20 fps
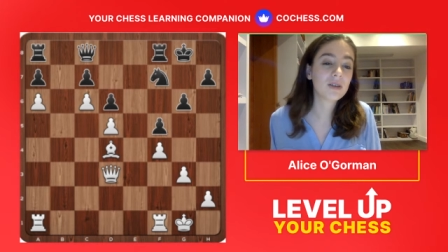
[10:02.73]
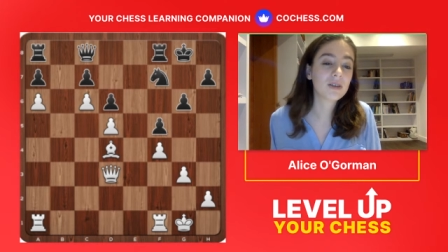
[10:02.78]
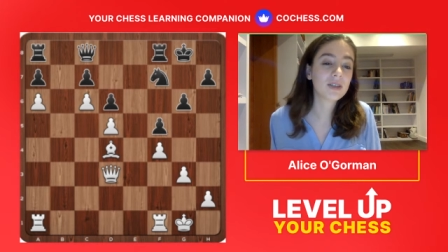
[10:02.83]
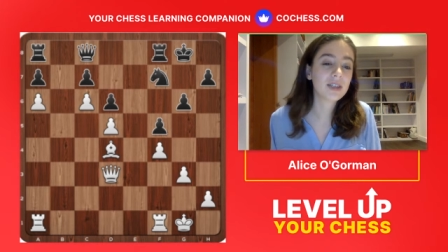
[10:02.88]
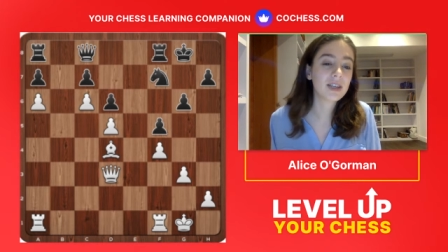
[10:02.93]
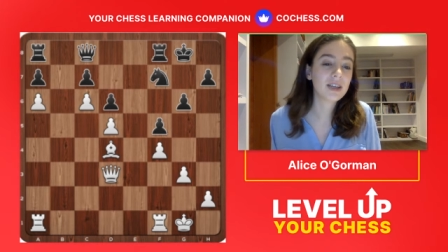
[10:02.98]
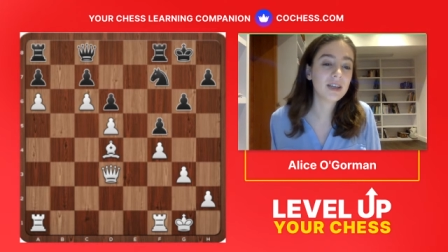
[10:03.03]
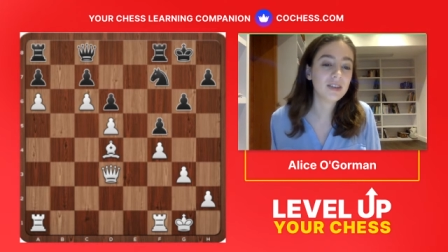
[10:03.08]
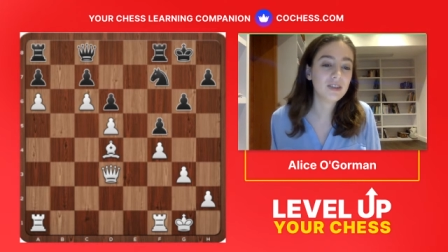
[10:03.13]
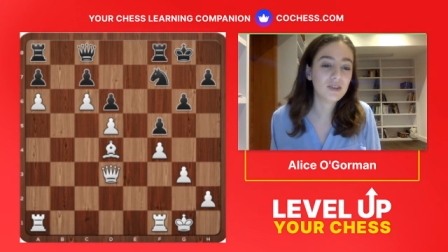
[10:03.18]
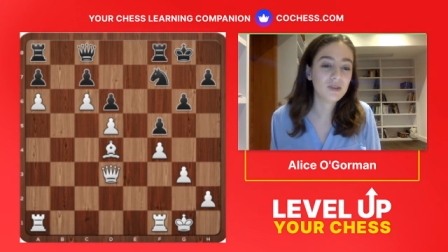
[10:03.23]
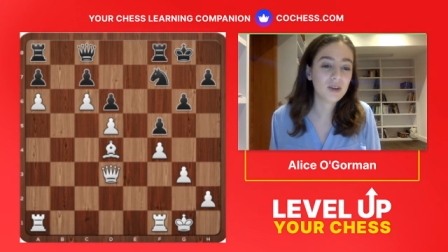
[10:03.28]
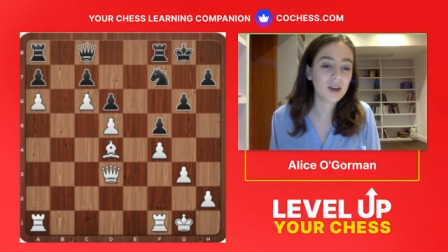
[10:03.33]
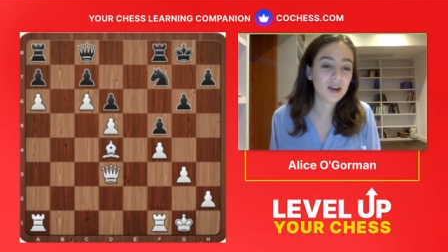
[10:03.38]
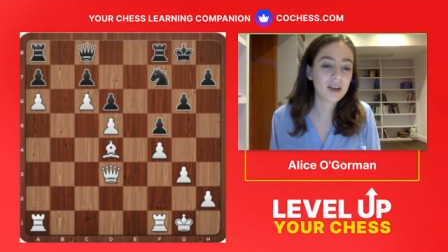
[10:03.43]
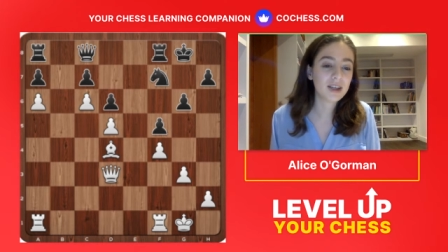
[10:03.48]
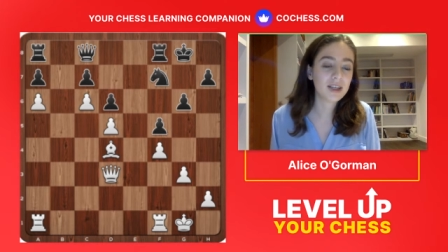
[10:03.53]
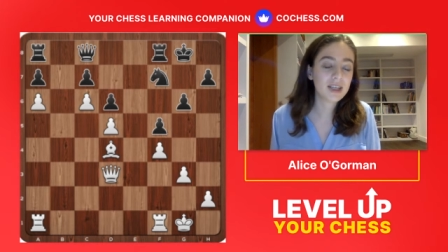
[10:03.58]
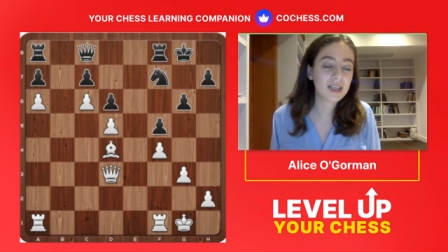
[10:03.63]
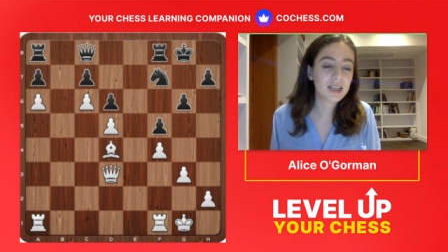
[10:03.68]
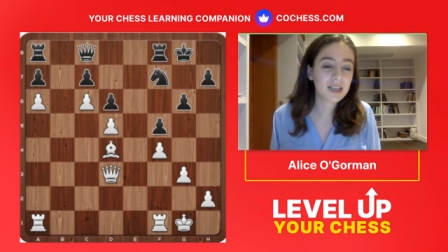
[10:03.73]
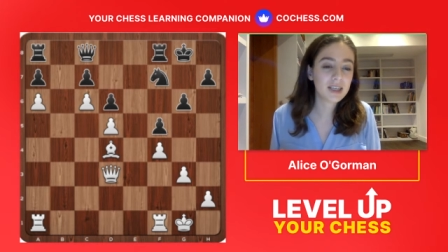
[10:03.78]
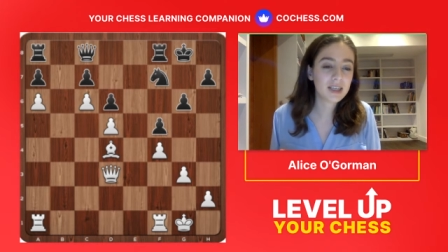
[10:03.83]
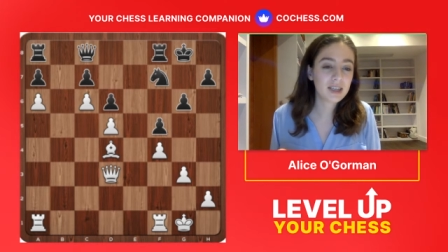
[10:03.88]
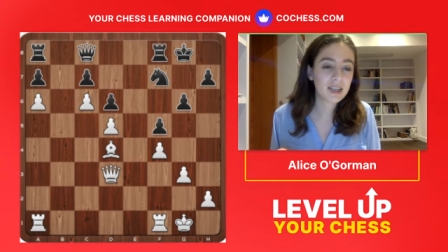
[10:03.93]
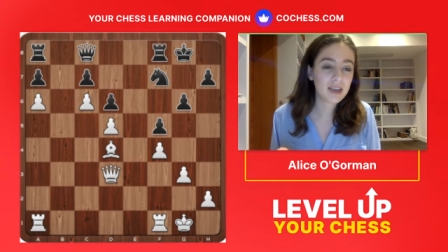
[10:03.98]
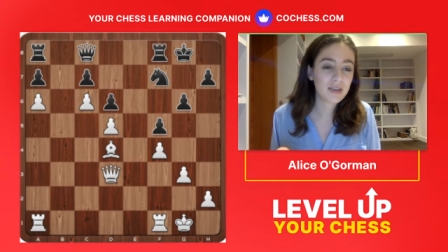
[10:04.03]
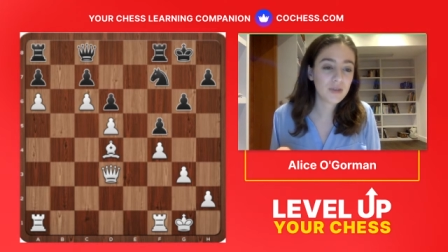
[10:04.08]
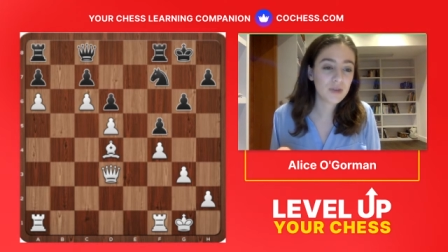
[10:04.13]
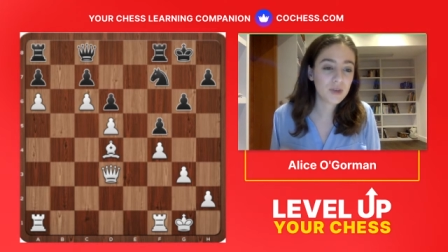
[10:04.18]
was saying is you kind of,
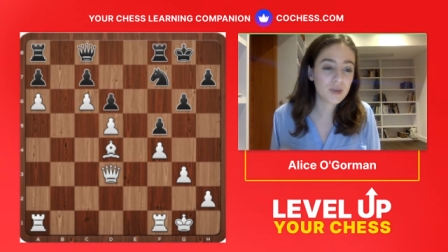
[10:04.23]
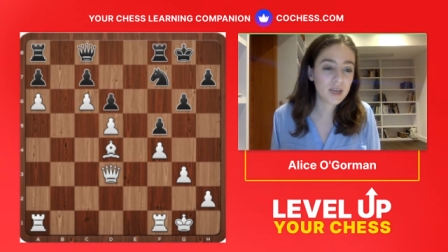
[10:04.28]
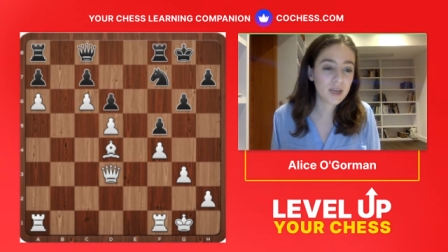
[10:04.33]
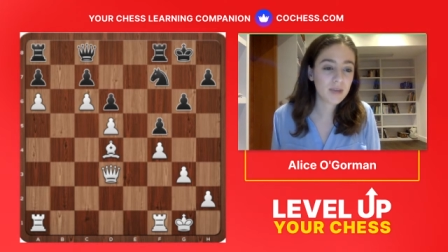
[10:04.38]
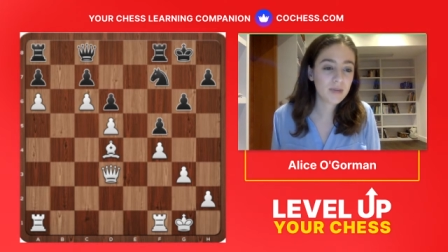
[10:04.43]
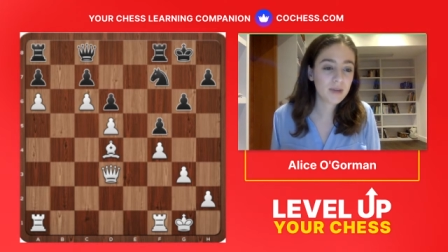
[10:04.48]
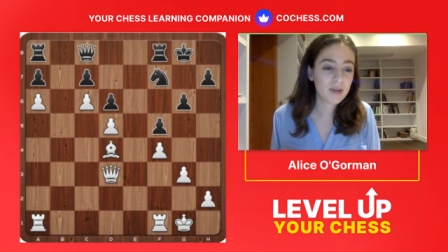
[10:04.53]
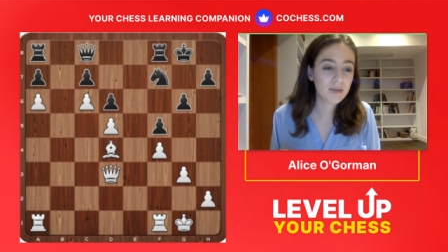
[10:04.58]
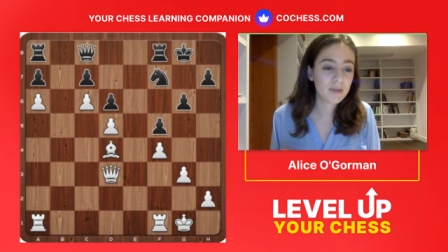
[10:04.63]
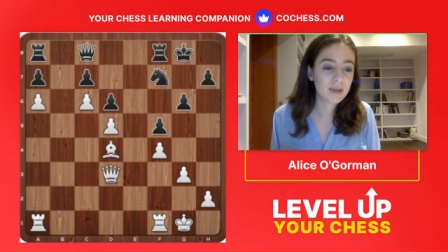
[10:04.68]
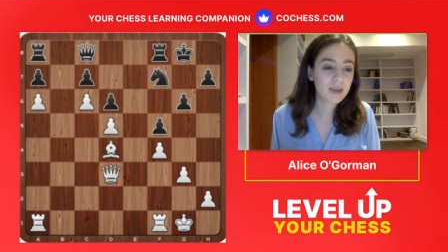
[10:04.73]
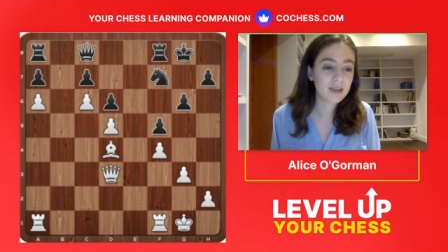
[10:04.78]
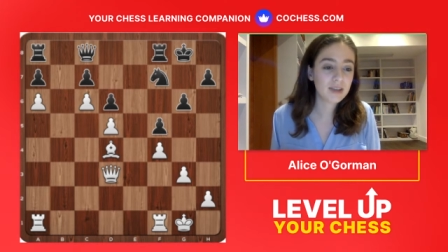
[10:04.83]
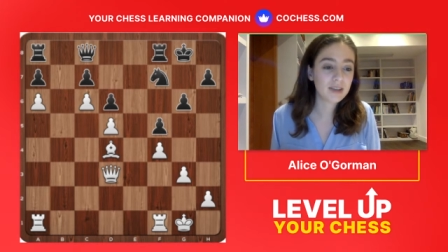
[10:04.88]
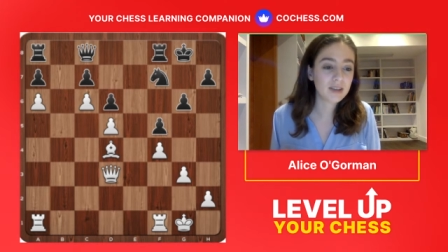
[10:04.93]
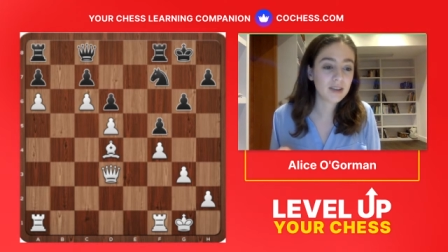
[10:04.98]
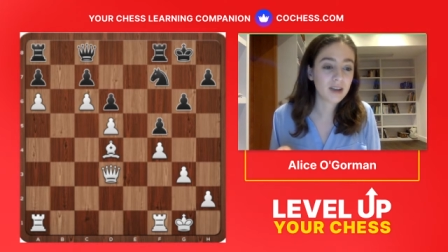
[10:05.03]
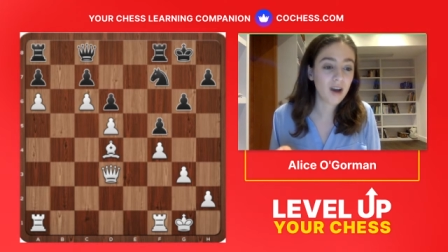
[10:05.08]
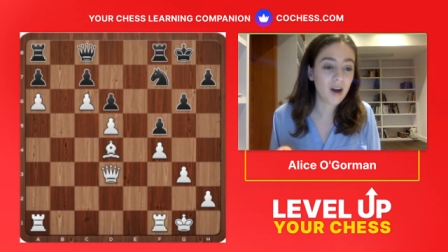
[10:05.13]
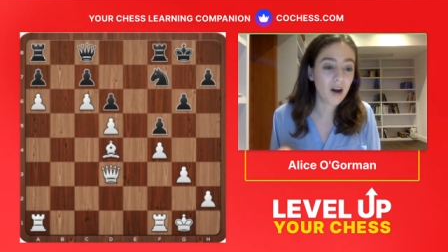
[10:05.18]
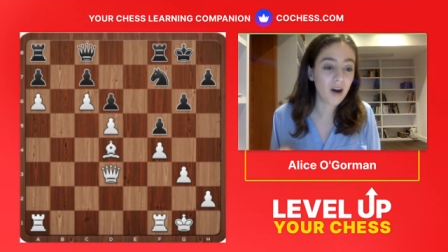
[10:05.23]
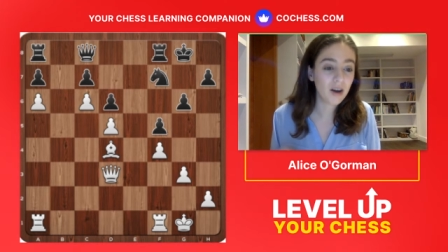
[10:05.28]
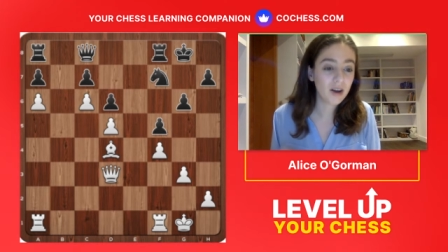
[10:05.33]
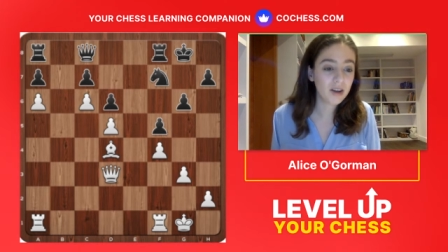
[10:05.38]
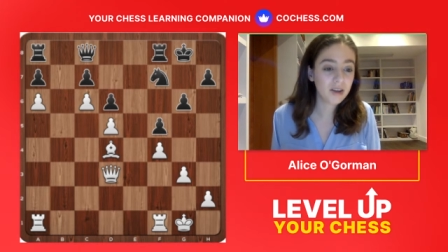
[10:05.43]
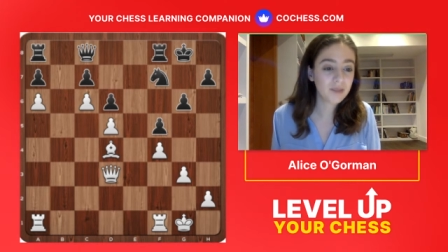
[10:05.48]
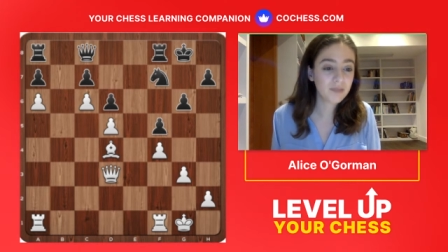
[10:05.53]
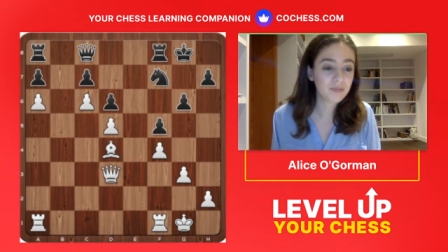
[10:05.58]
if you keep their pieces on